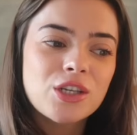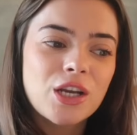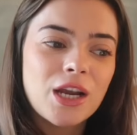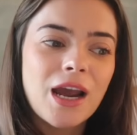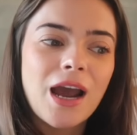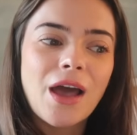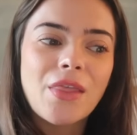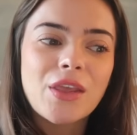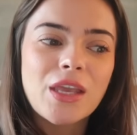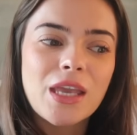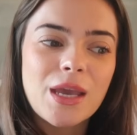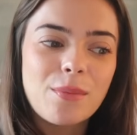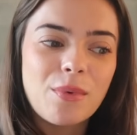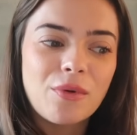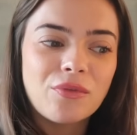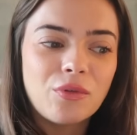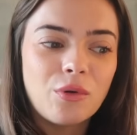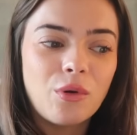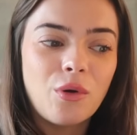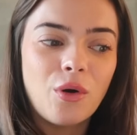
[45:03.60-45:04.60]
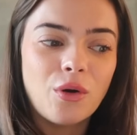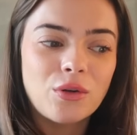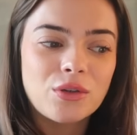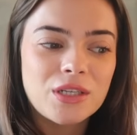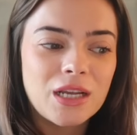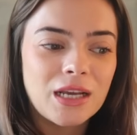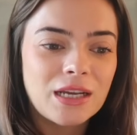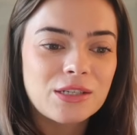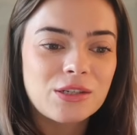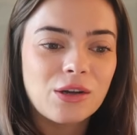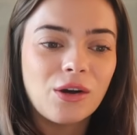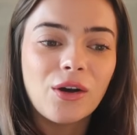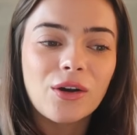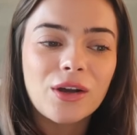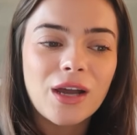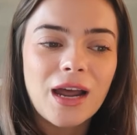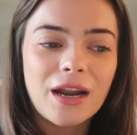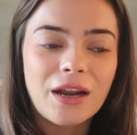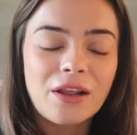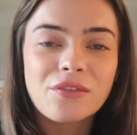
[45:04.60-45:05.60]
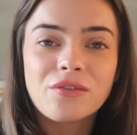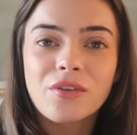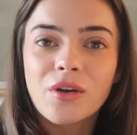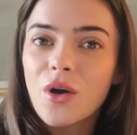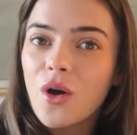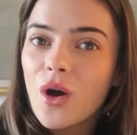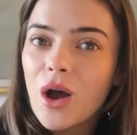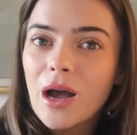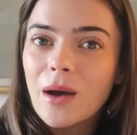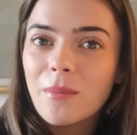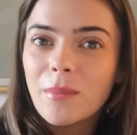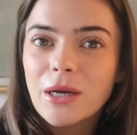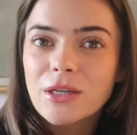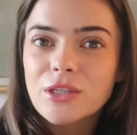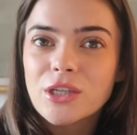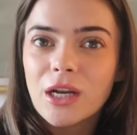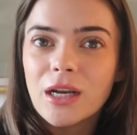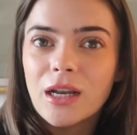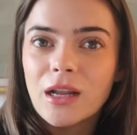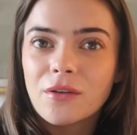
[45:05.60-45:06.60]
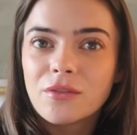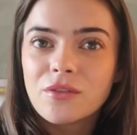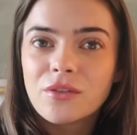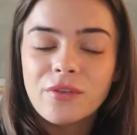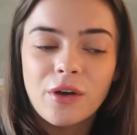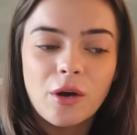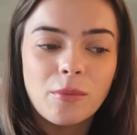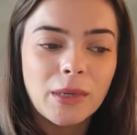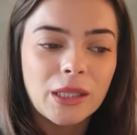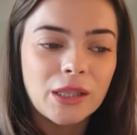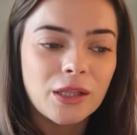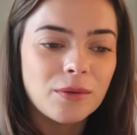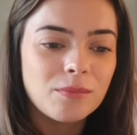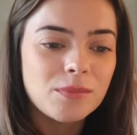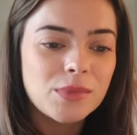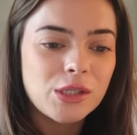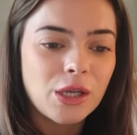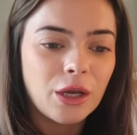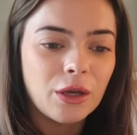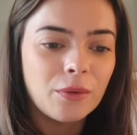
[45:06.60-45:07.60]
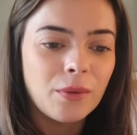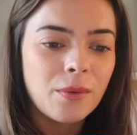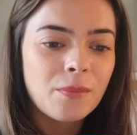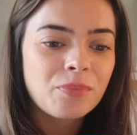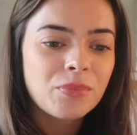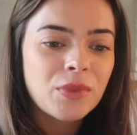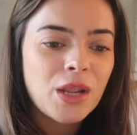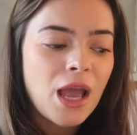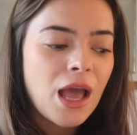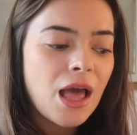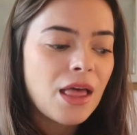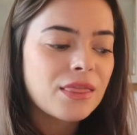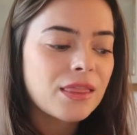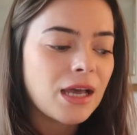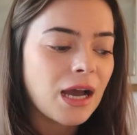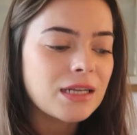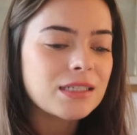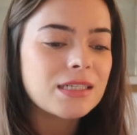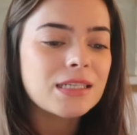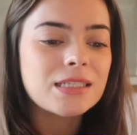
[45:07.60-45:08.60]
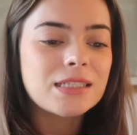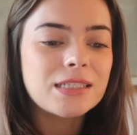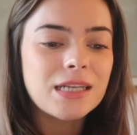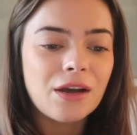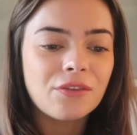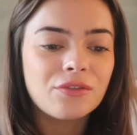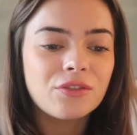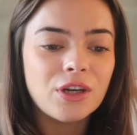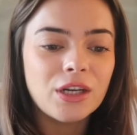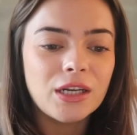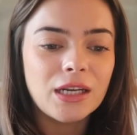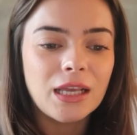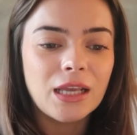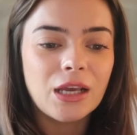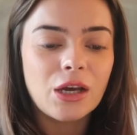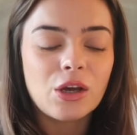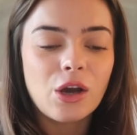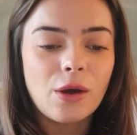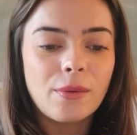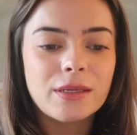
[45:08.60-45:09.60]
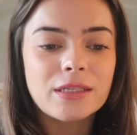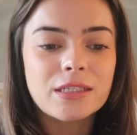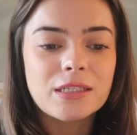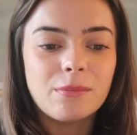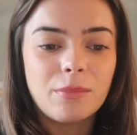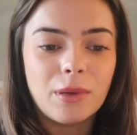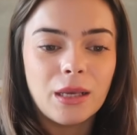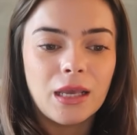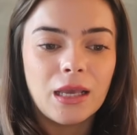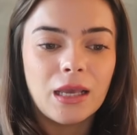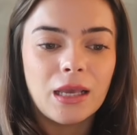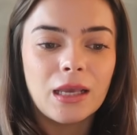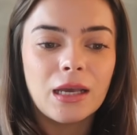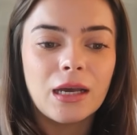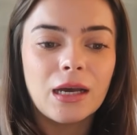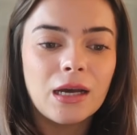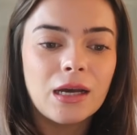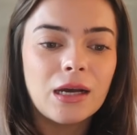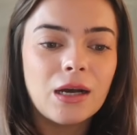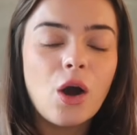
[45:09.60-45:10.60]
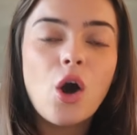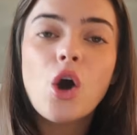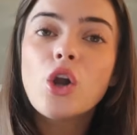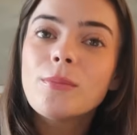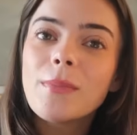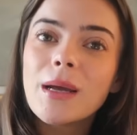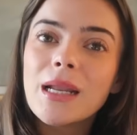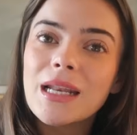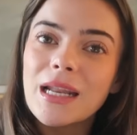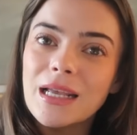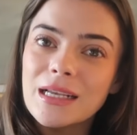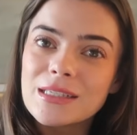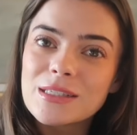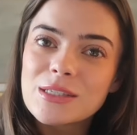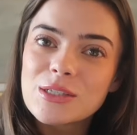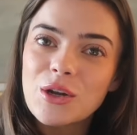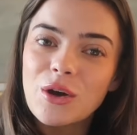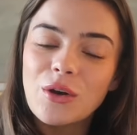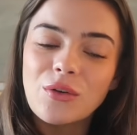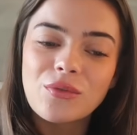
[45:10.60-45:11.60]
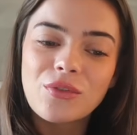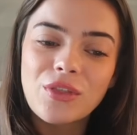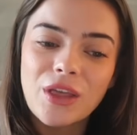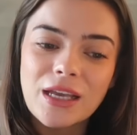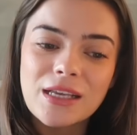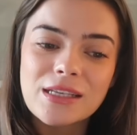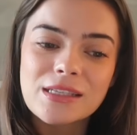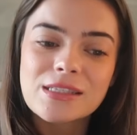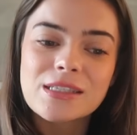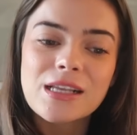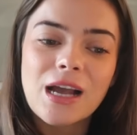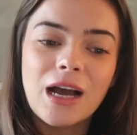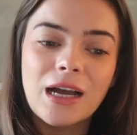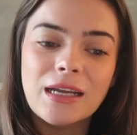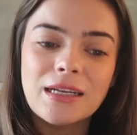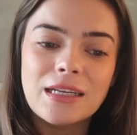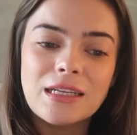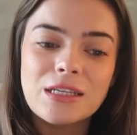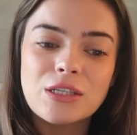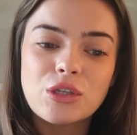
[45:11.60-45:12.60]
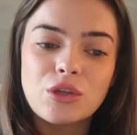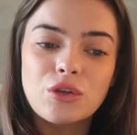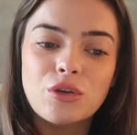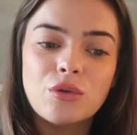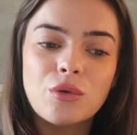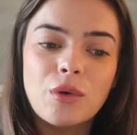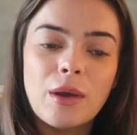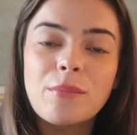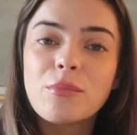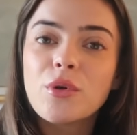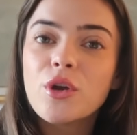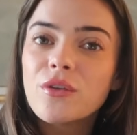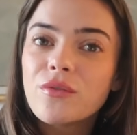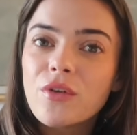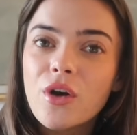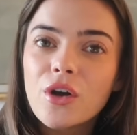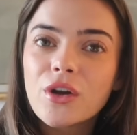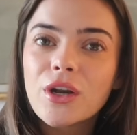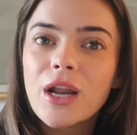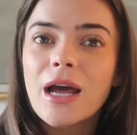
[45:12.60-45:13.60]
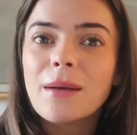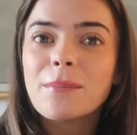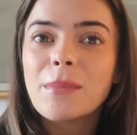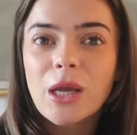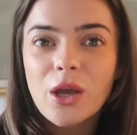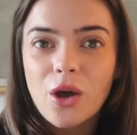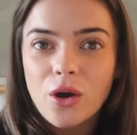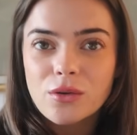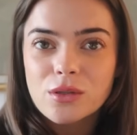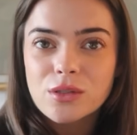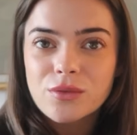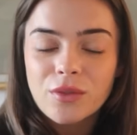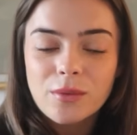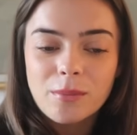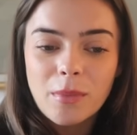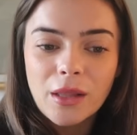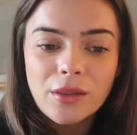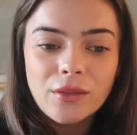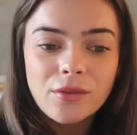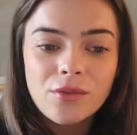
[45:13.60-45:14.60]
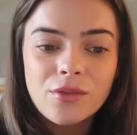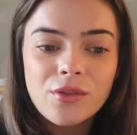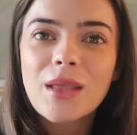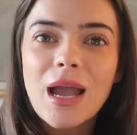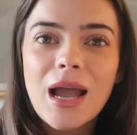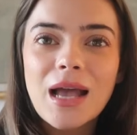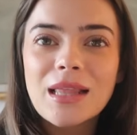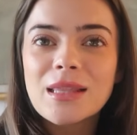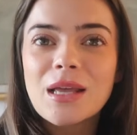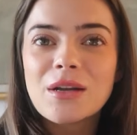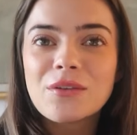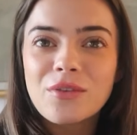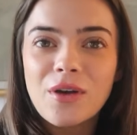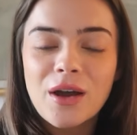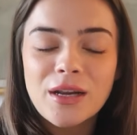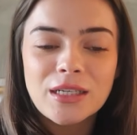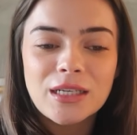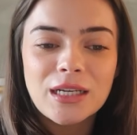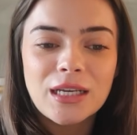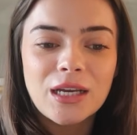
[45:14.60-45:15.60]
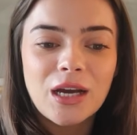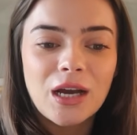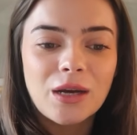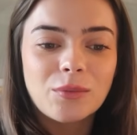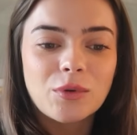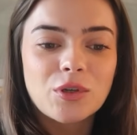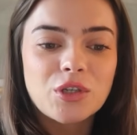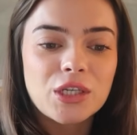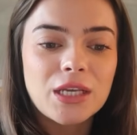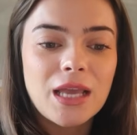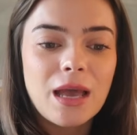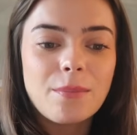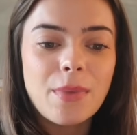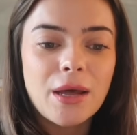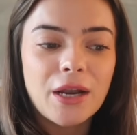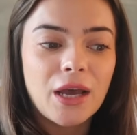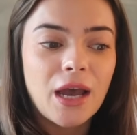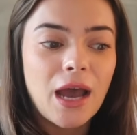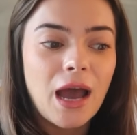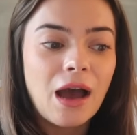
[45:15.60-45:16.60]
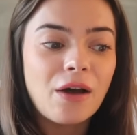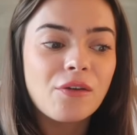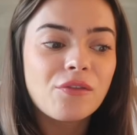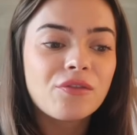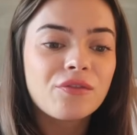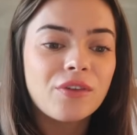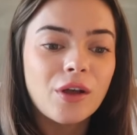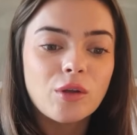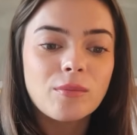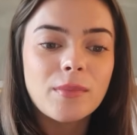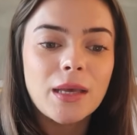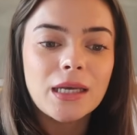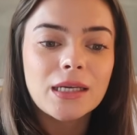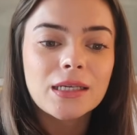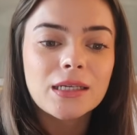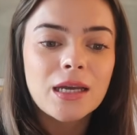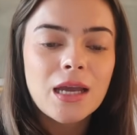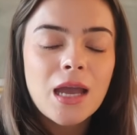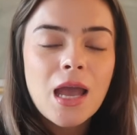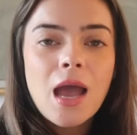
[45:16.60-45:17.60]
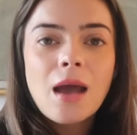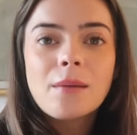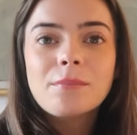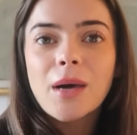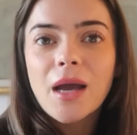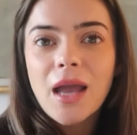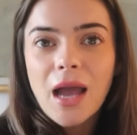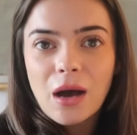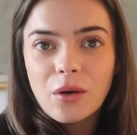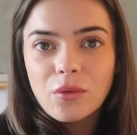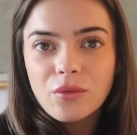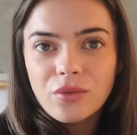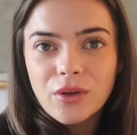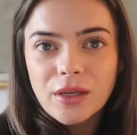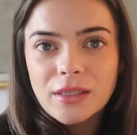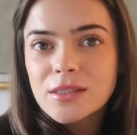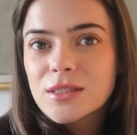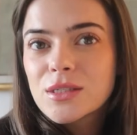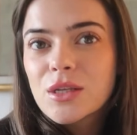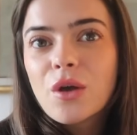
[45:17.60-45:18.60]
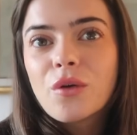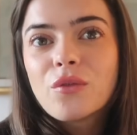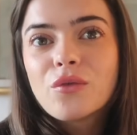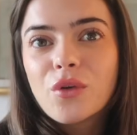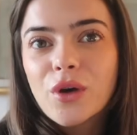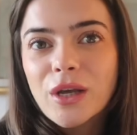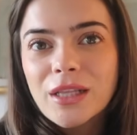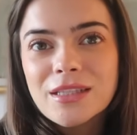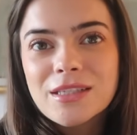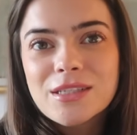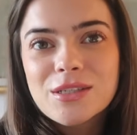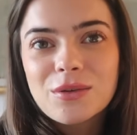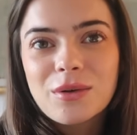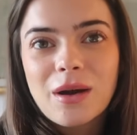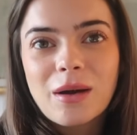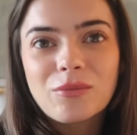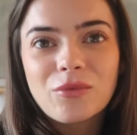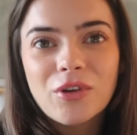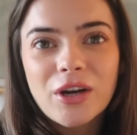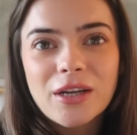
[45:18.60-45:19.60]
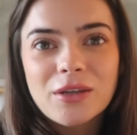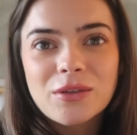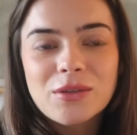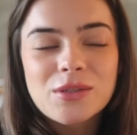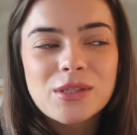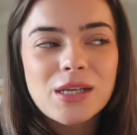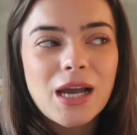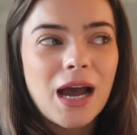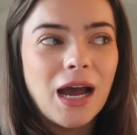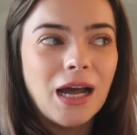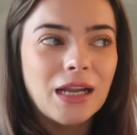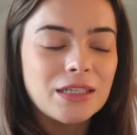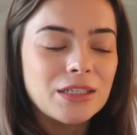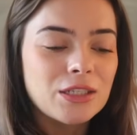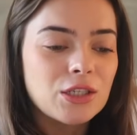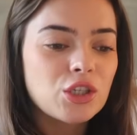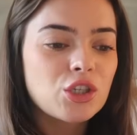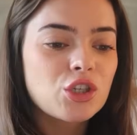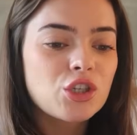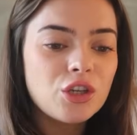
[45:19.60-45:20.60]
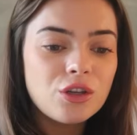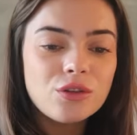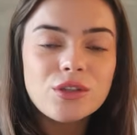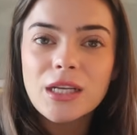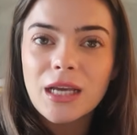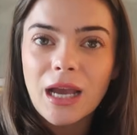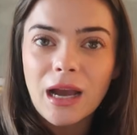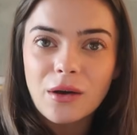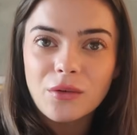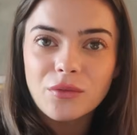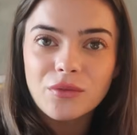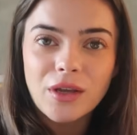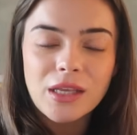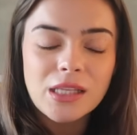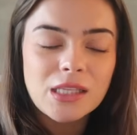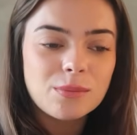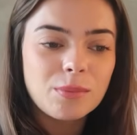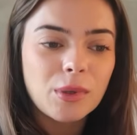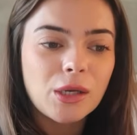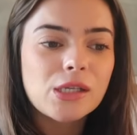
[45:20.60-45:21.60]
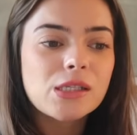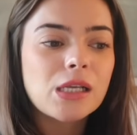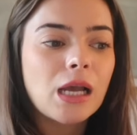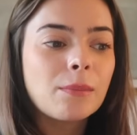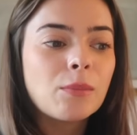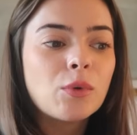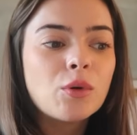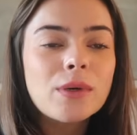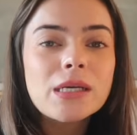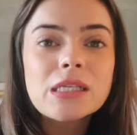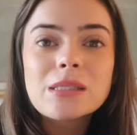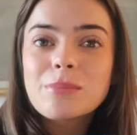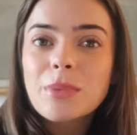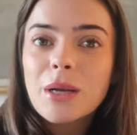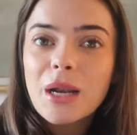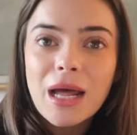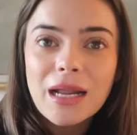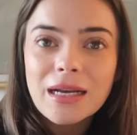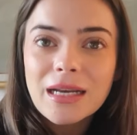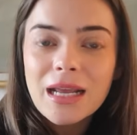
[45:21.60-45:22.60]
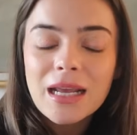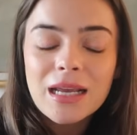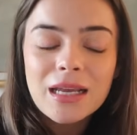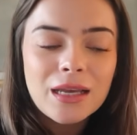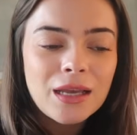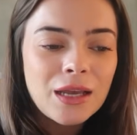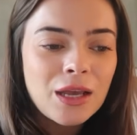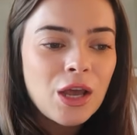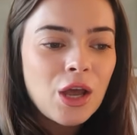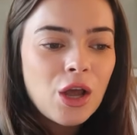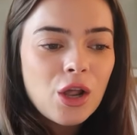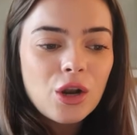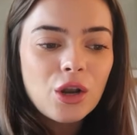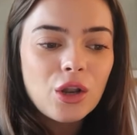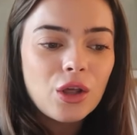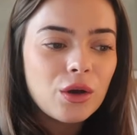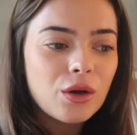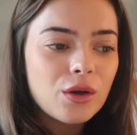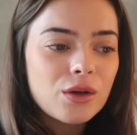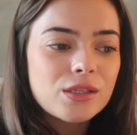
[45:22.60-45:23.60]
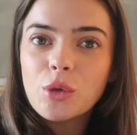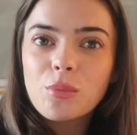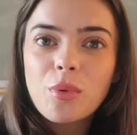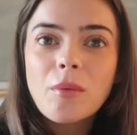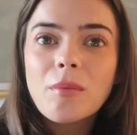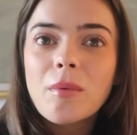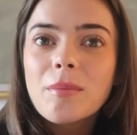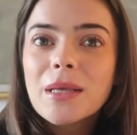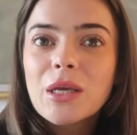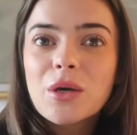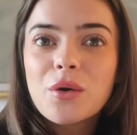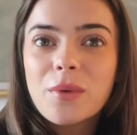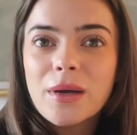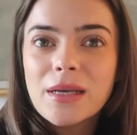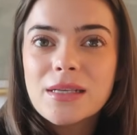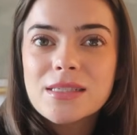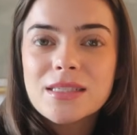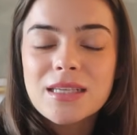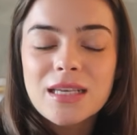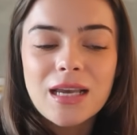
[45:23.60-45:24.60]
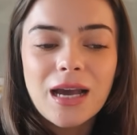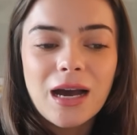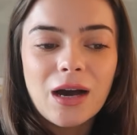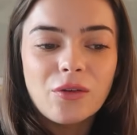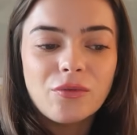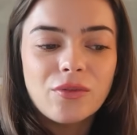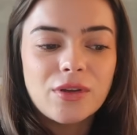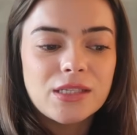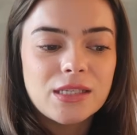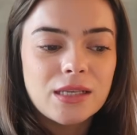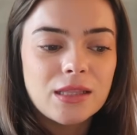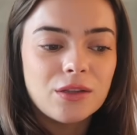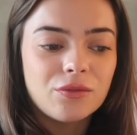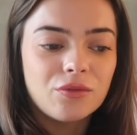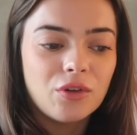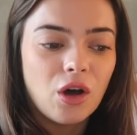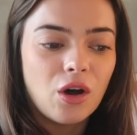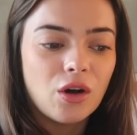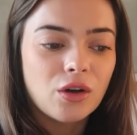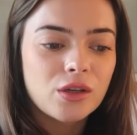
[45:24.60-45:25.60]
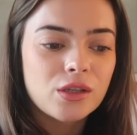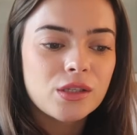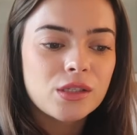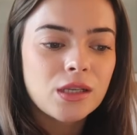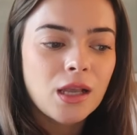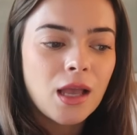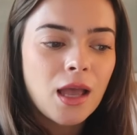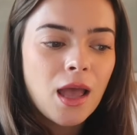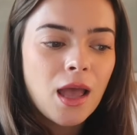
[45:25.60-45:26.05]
year and the year before on TikTok, and I forgot how much I loved filming them, so that is definitely going to be on my list of things I need to improve on and my goals for the month. And then finally, I want to get better at filming my outfits for Instagram reels and shooting outfits, because I'm always planning. Look, you probably always see outfits in the vlogs,